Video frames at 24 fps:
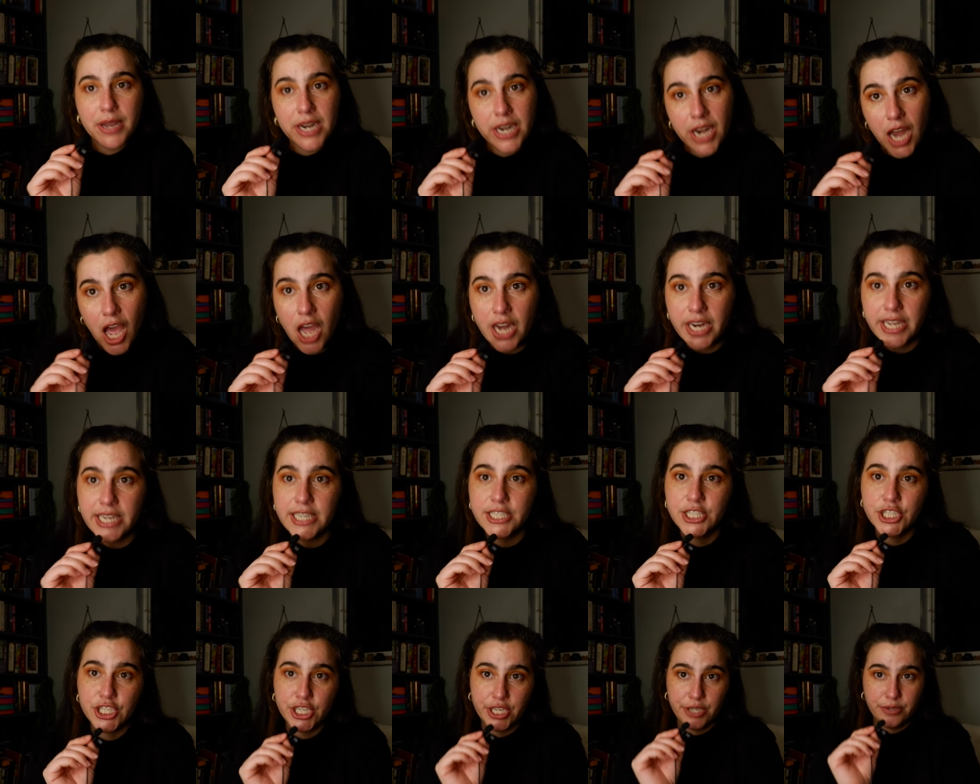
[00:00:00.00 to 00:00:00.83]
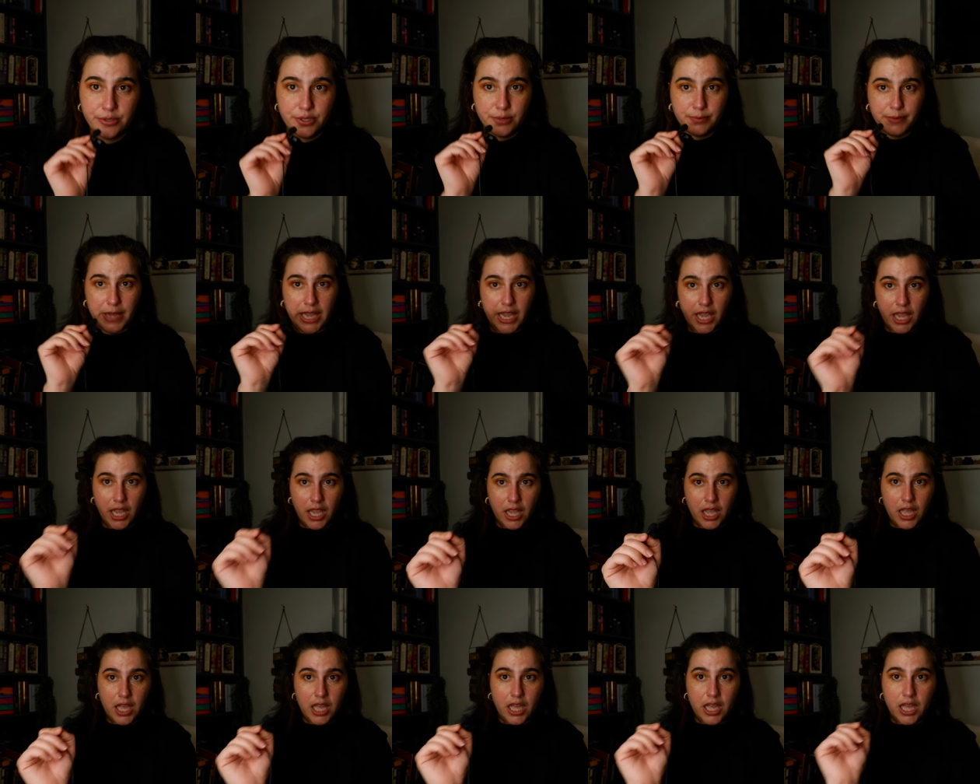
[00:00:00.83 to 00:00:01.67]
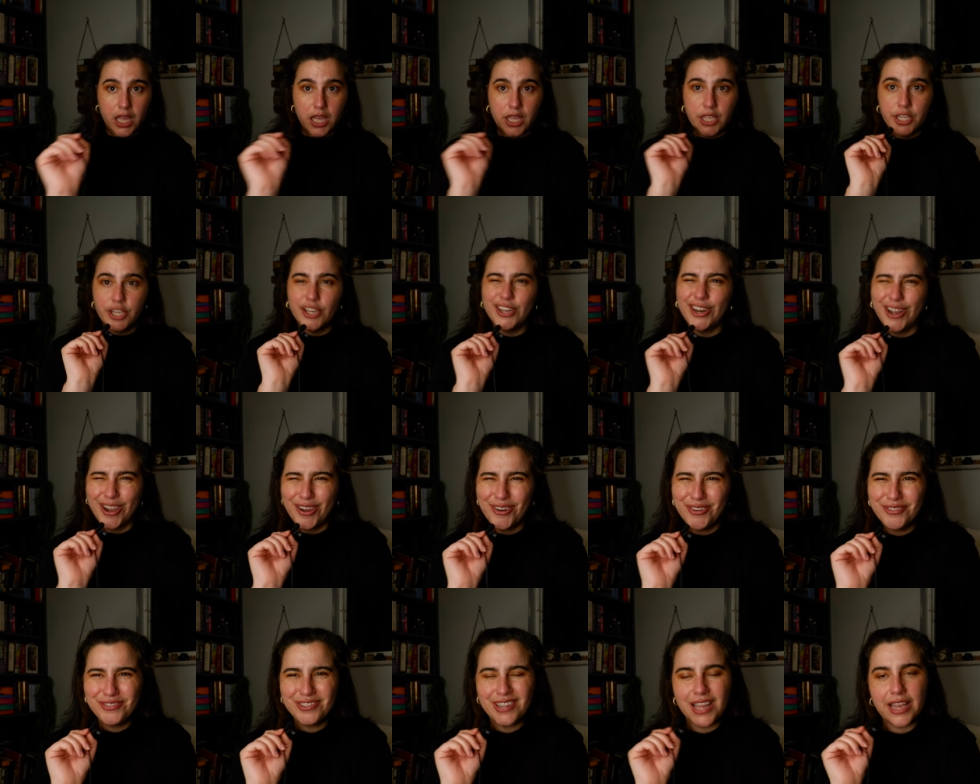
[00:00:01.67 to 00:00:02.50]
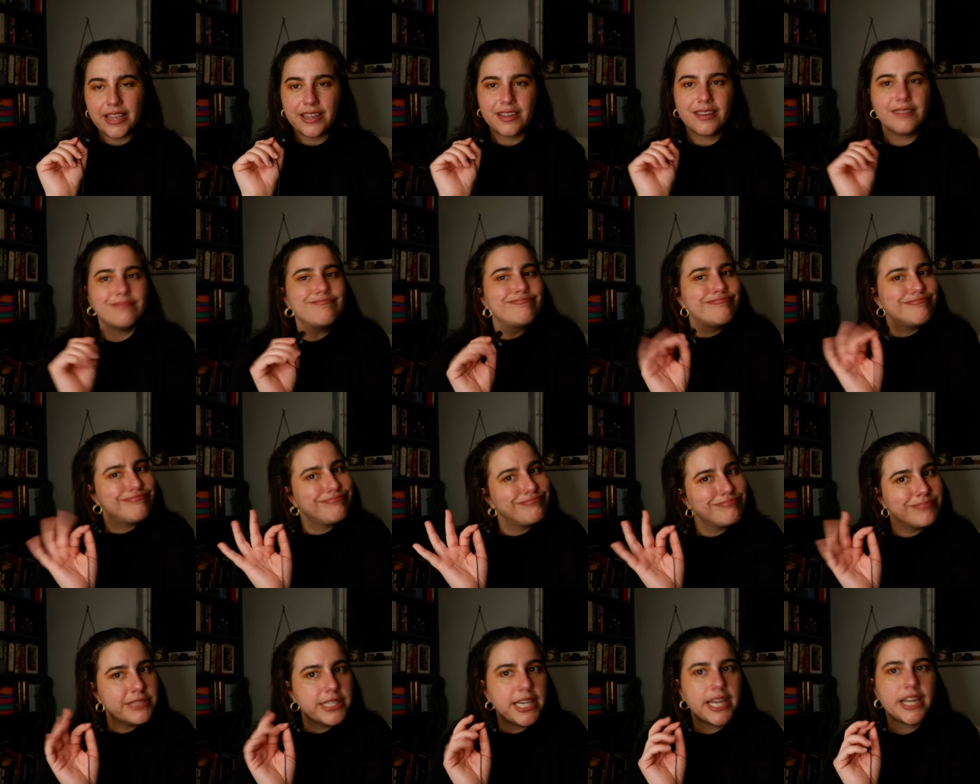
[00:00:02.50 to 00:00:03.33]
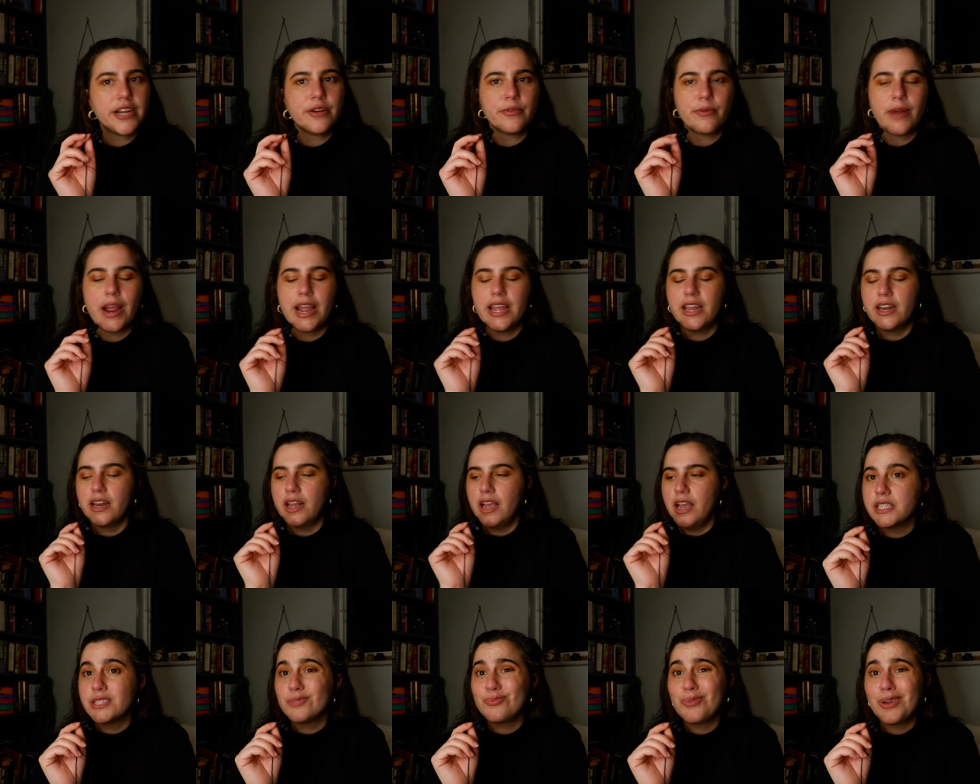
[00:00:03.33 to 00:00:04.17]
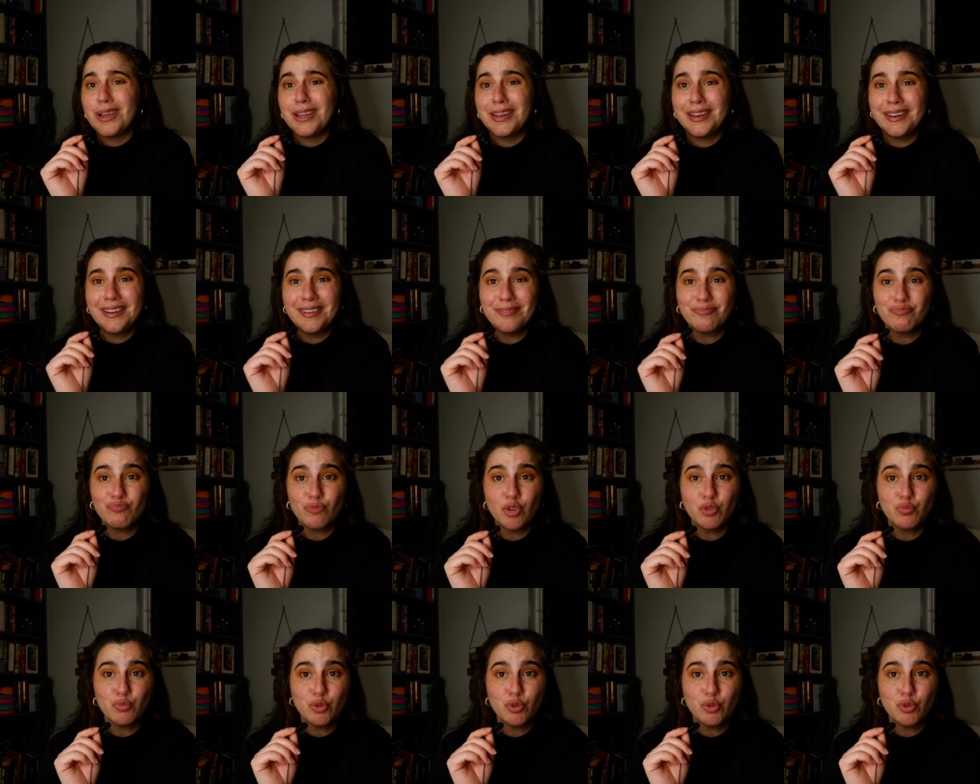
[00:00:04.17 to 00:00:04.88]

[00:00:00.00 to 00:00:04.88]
but not excuse me. You know, like, get it right. This one...